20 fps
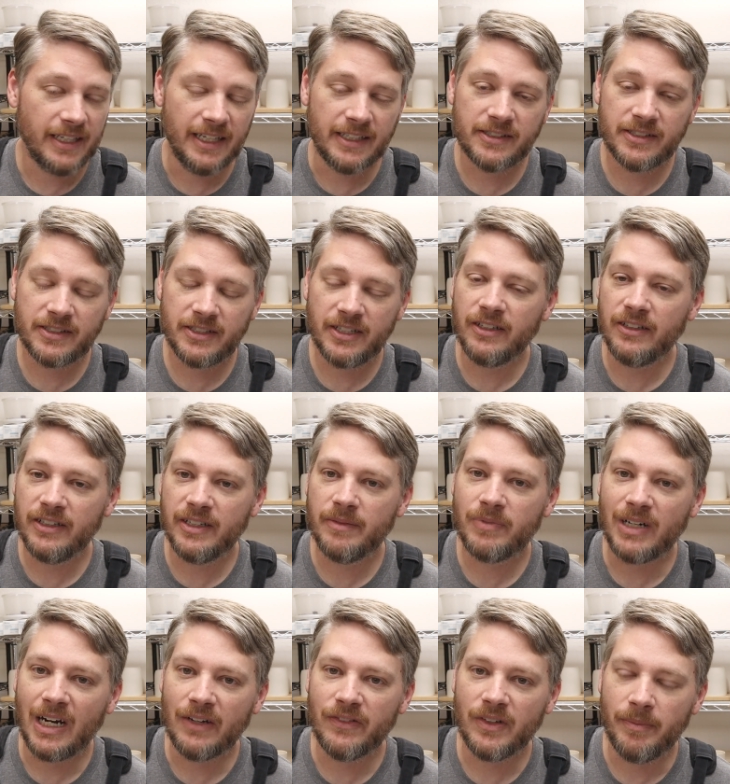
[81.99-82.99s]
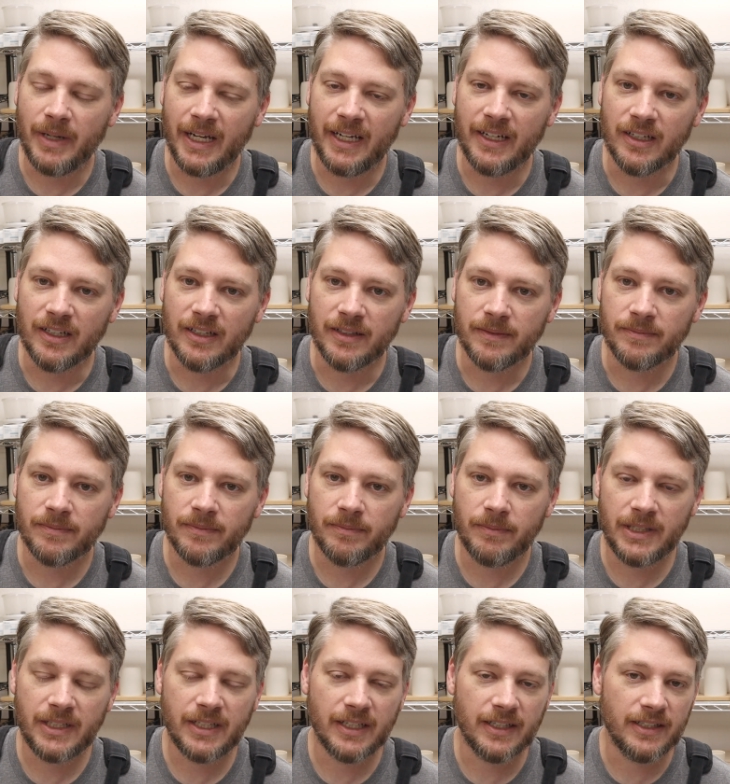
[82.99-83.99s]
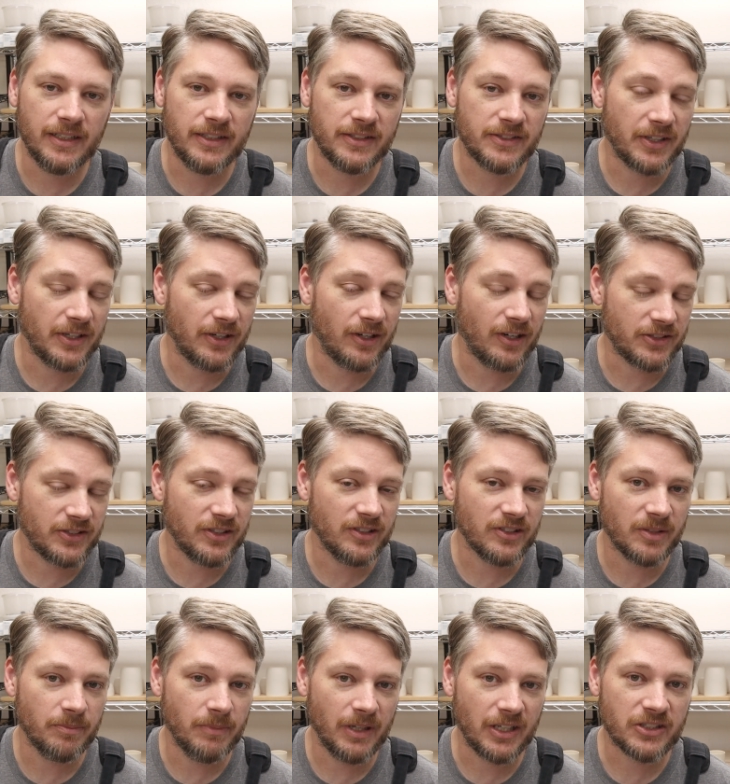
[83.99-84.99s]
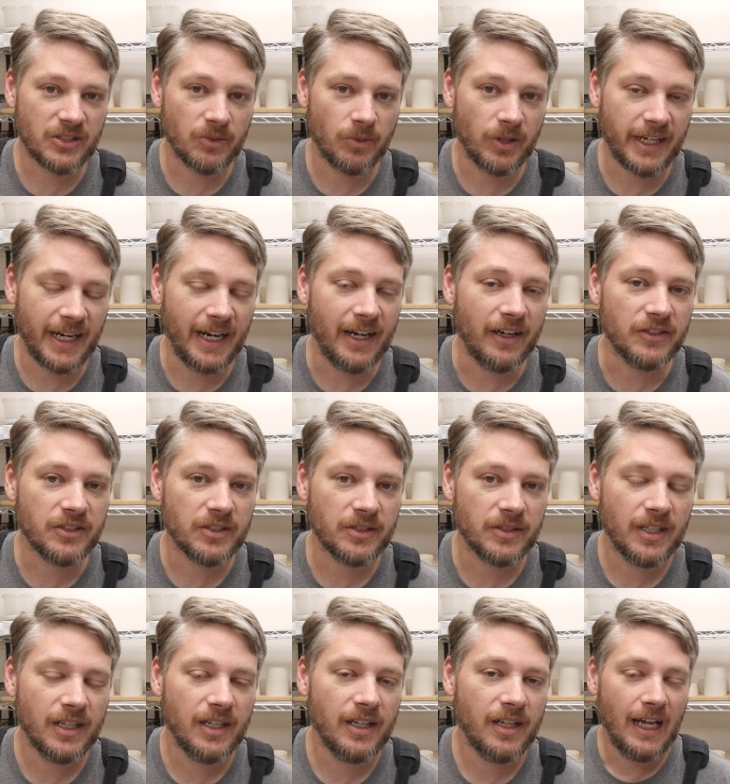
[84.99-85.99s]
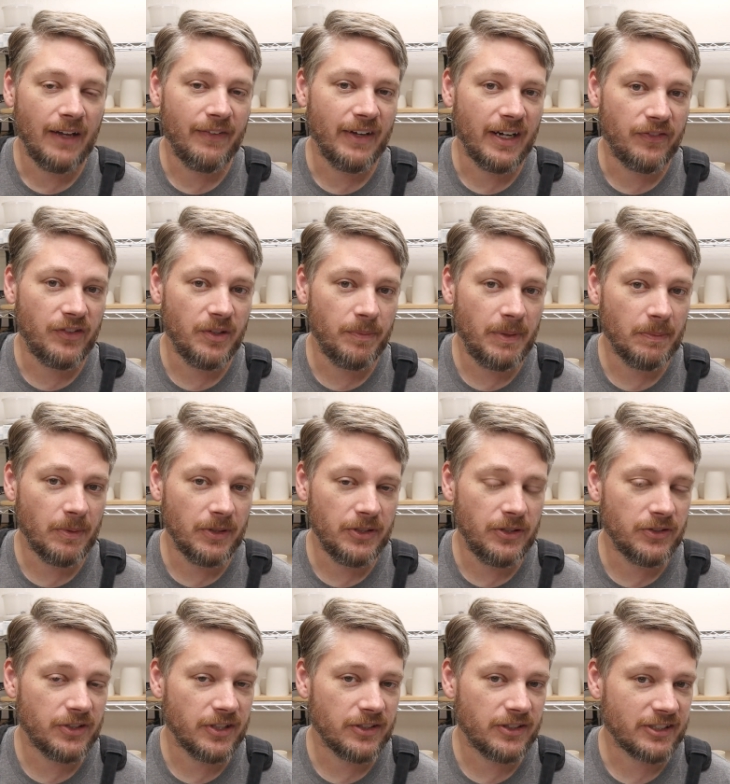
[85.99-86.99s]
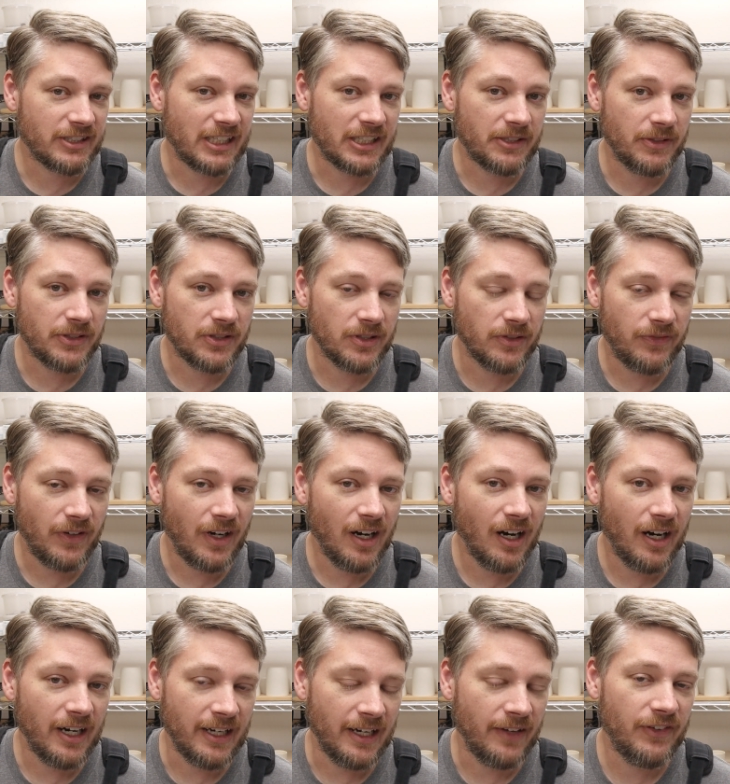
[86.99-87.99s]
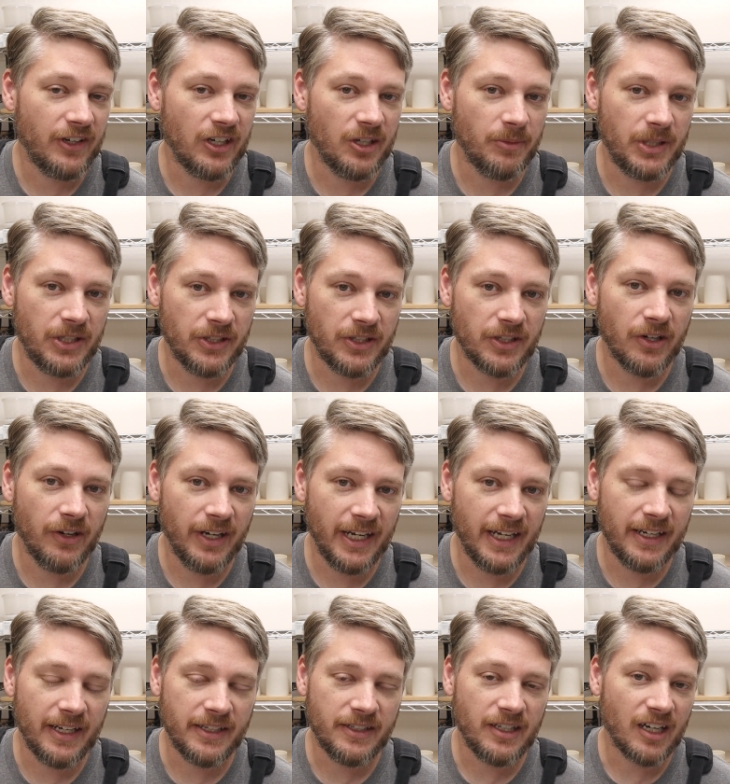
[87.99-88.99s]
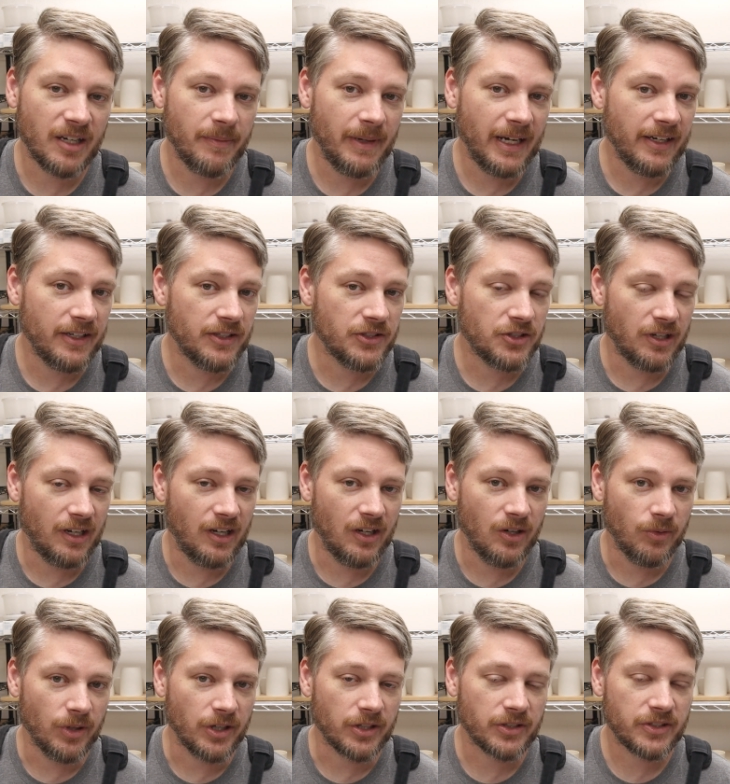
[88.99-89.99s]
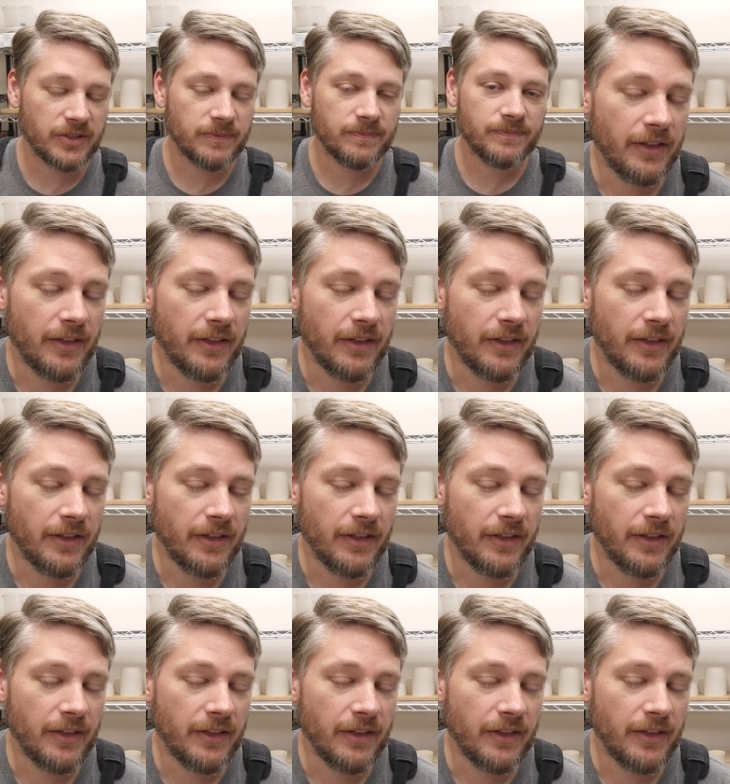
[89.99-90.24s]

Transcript: It's still in private beta because there are still some bugs to work out. I've had a few people use it successfully so far, and I figured it'd be good to go ahead and talk about it and show how it works.